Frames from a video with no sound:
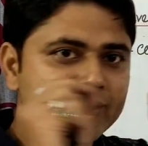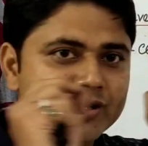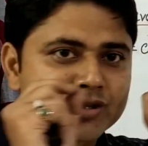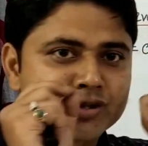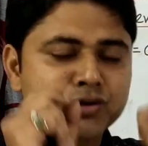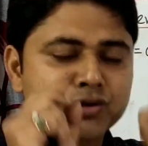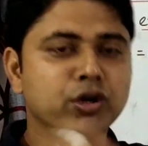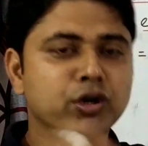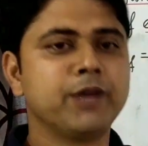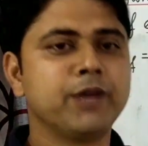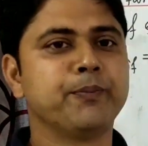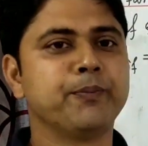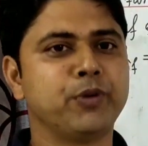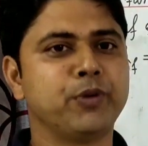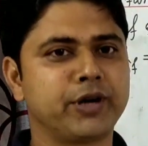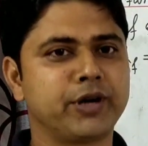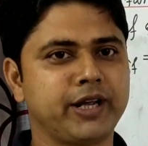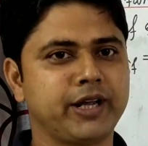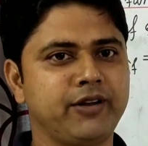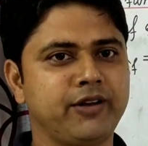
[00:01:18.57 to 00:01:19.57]
so
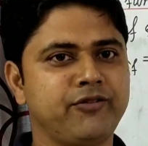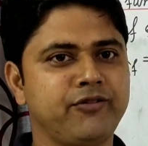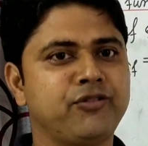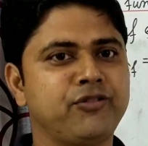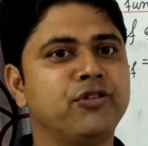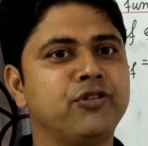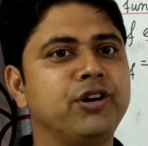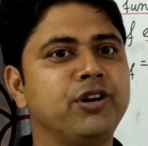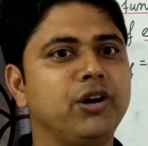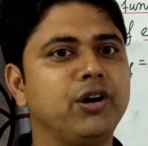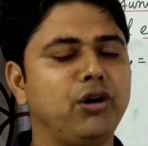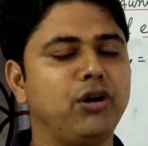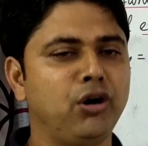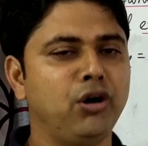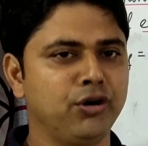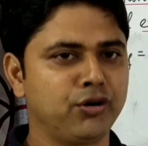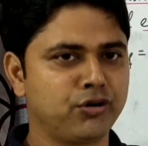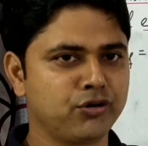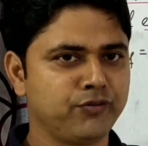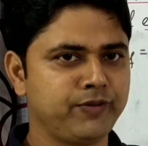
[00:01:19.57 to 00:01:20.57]
important for
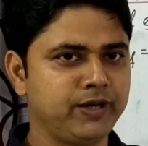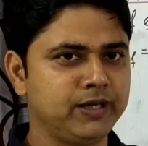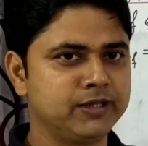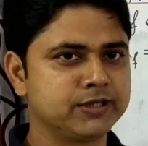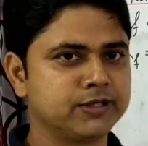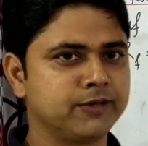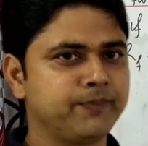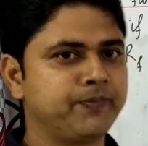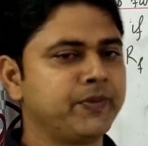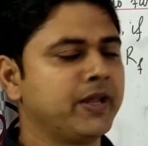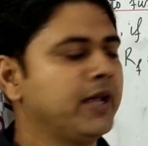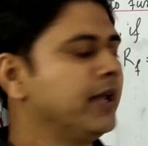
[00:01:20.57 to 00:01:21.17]
onto function.